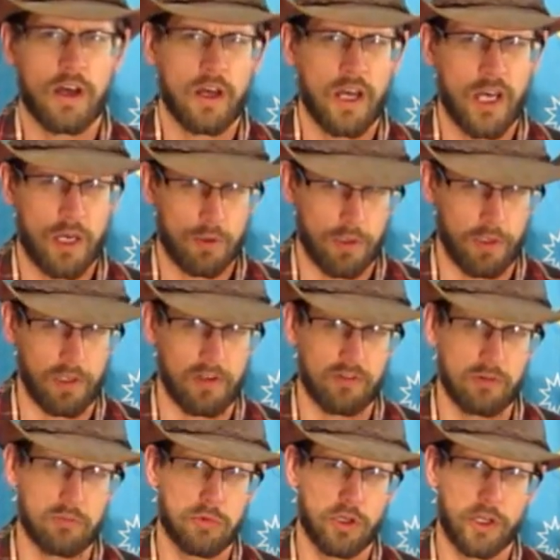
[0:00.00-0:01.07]
Howdy
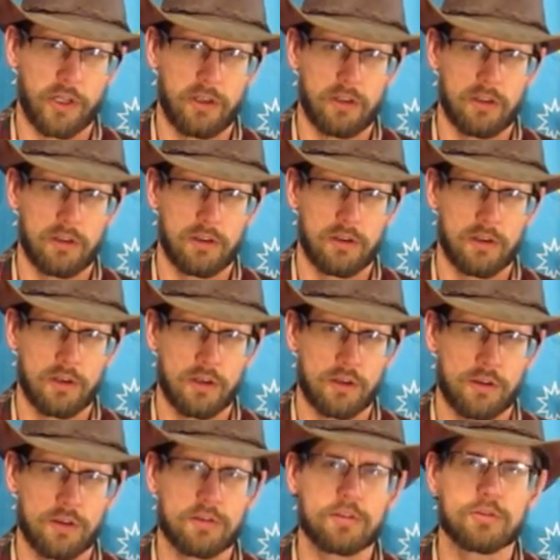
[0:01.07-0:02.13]
everybody,
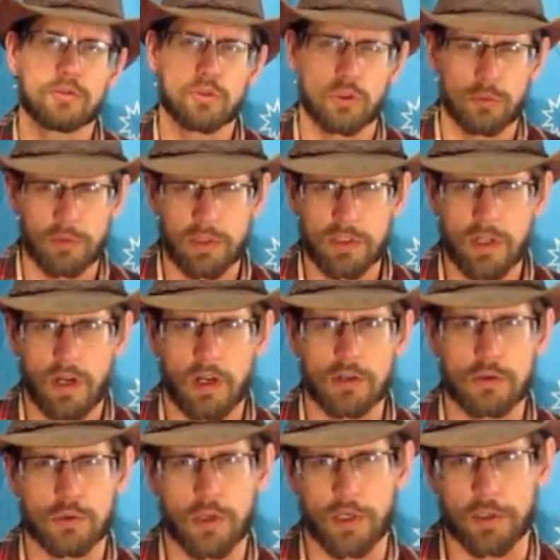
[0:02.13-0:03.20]
this is Truman Talks
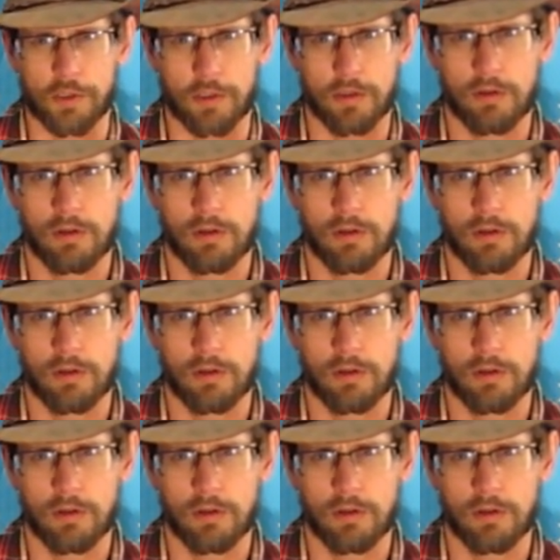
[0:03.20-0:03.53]
Treasure.